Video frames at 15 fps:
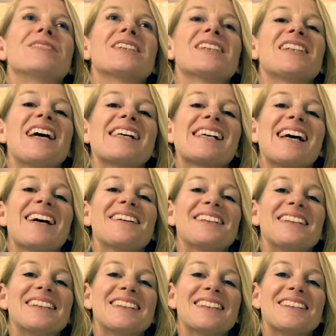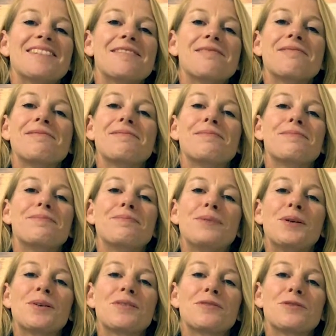Just hang out in that
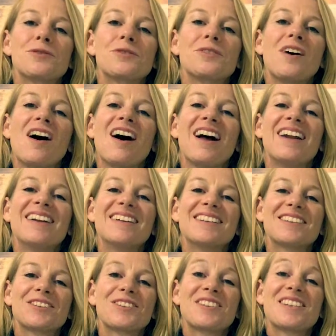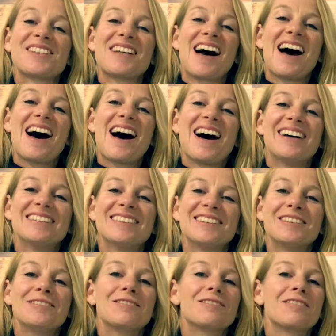beautiful island or star
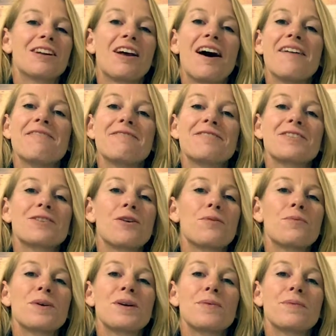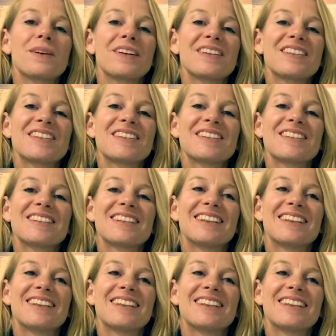of life, soul purpose.